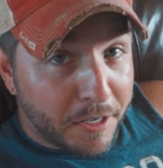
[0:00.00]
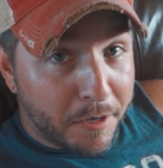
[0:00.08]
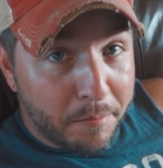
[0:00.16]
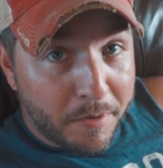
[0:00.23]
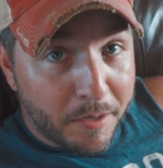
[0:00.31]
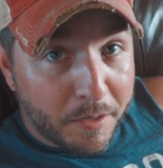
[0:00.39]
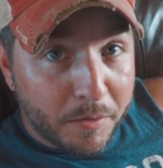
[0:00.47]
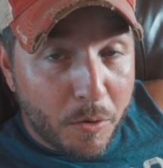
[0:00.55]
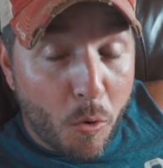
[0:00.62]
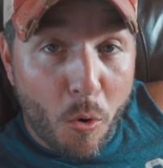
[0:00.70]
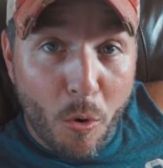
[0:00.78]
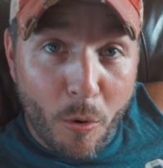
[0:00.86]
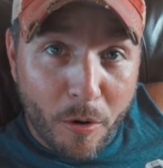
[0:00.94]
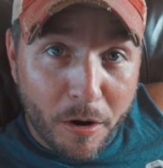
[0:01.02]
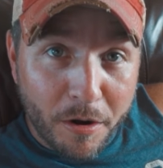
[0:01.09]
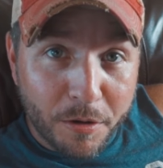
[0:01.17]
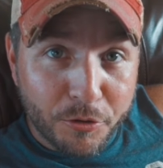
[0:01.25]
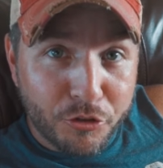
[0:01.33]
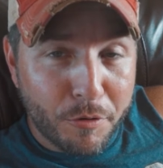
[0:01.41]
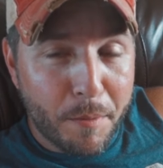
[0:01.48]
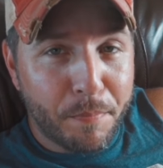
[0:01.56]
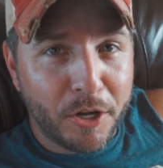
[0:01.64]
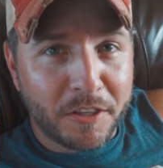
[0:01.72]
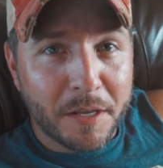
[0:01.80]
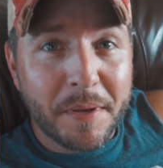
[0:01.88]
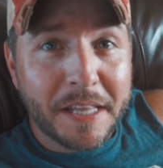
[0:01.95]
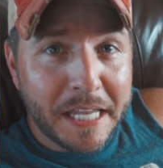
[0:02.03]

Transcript: them? Or should we put them in